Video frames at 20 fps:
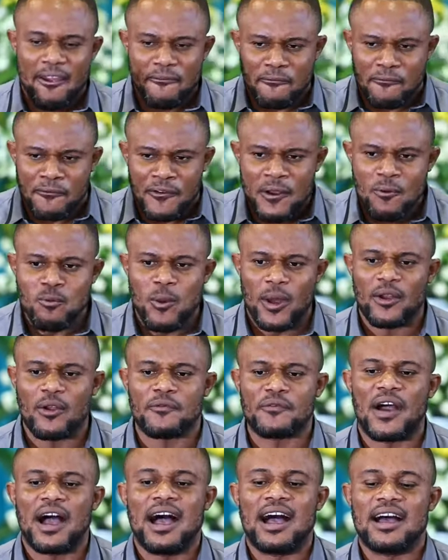Every
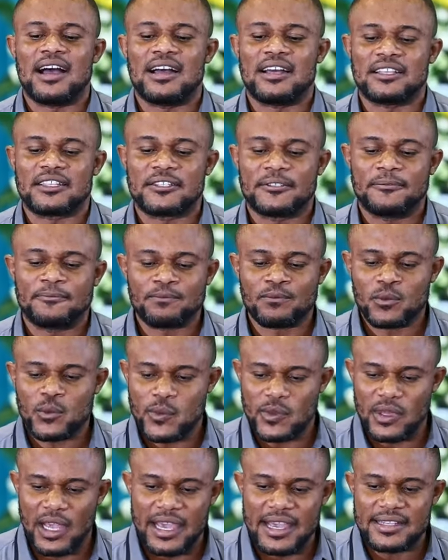one of us
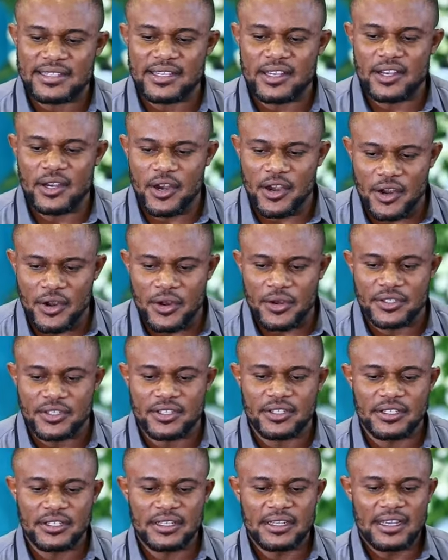is
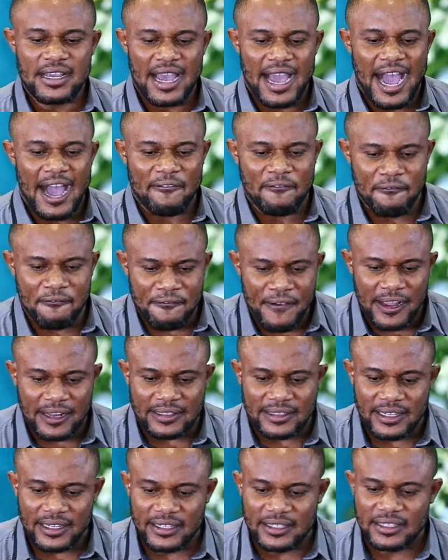hurt,
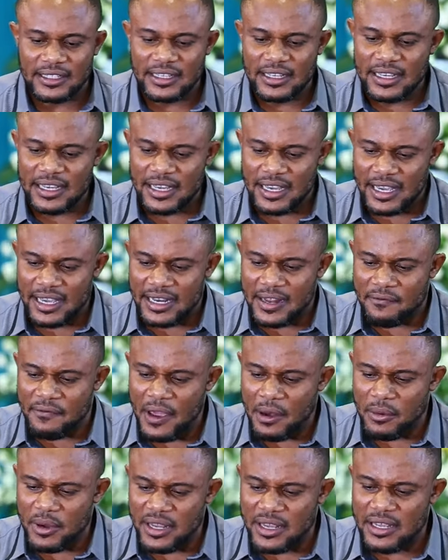affected in
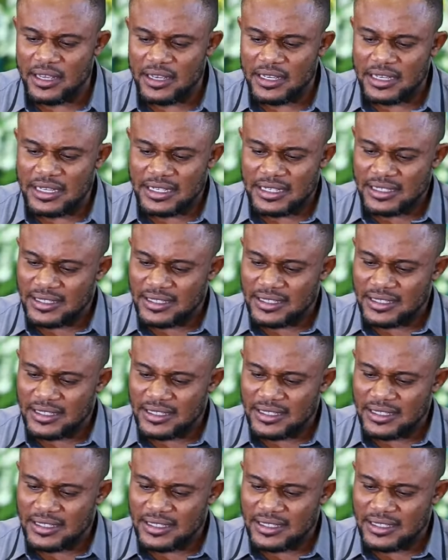a very